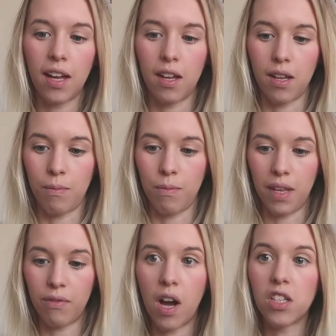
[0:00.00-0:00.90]

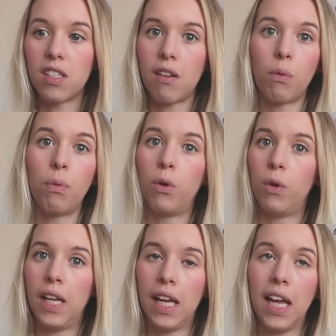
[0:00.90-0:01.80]
If Archie's ever
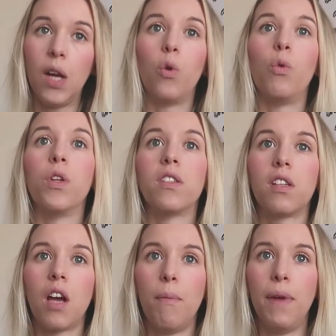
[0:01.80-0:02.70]
poorly or wants
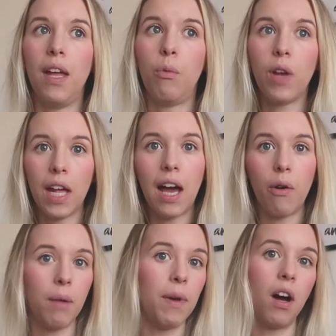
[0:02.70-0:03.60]
to come in, we allow
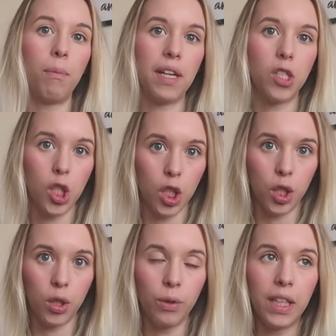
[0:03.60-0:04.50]
him in our bed
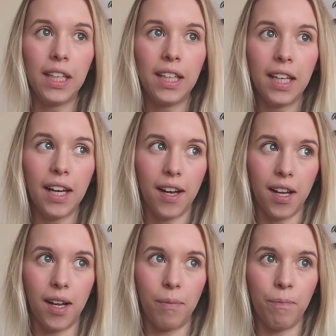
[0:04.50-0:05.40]
too,
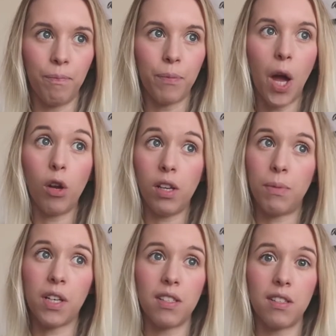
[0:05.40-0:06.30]
but only
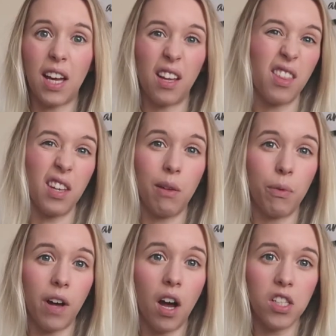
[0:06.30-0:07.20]
because thankfully
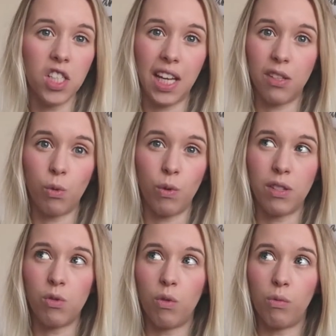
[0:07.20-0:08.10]
with Archie it's
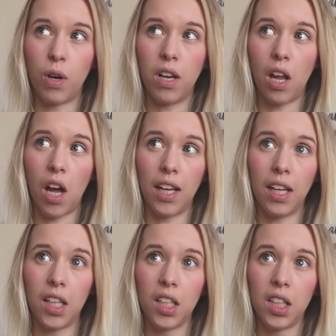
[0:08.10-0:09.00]
always sort of one night